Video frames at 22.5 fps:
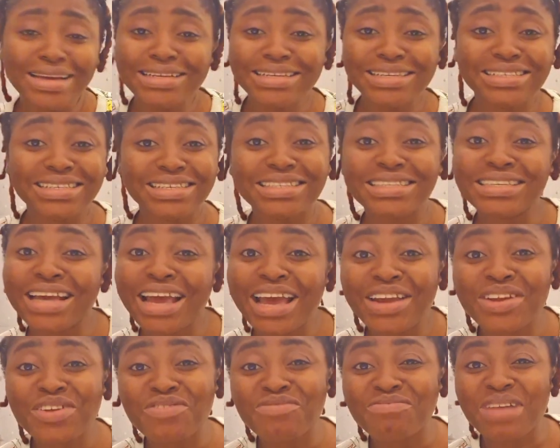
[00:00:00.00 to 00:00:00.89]
this is the
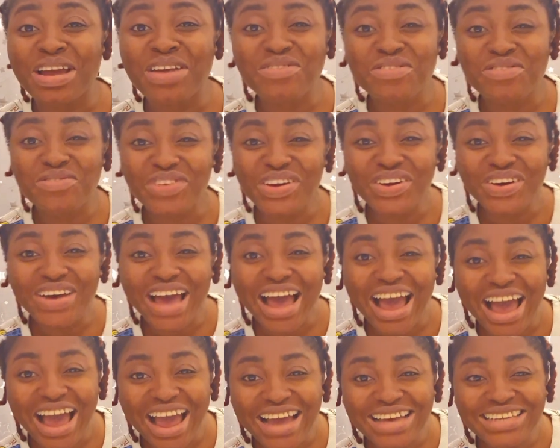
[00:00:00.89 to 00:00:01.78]
end of my review
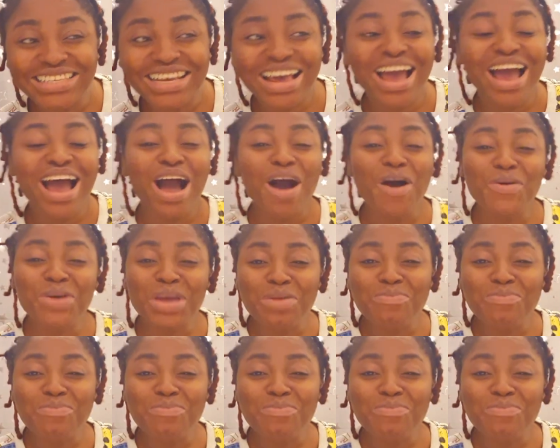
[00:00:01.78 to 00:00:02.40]
guys i'll